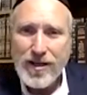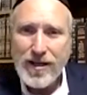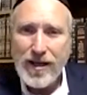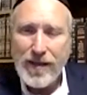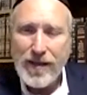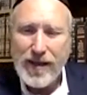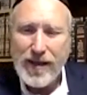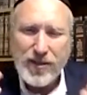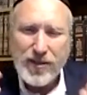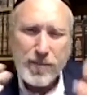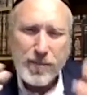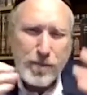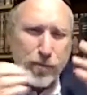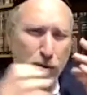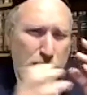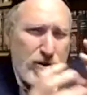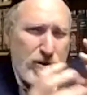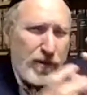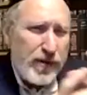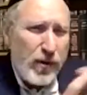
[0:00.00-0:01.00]
And it's
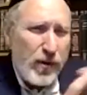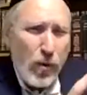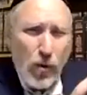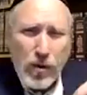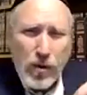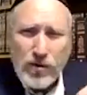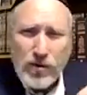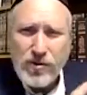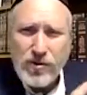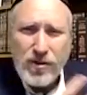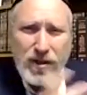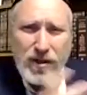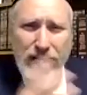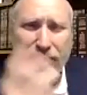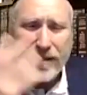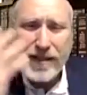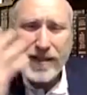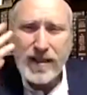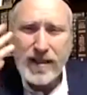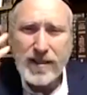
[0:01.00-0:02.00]
burnt on the altar.
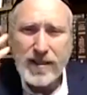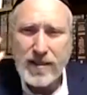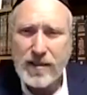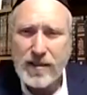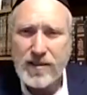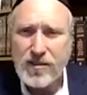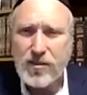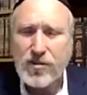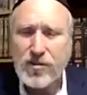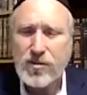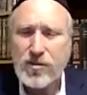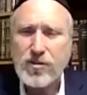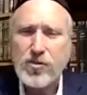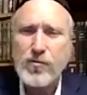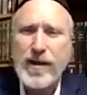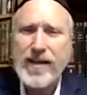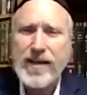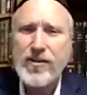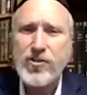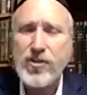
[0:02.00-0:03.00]
It's a
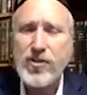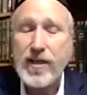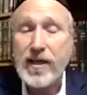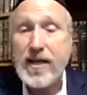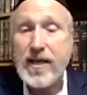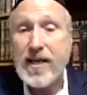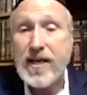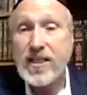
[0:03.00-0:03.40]
strange thing,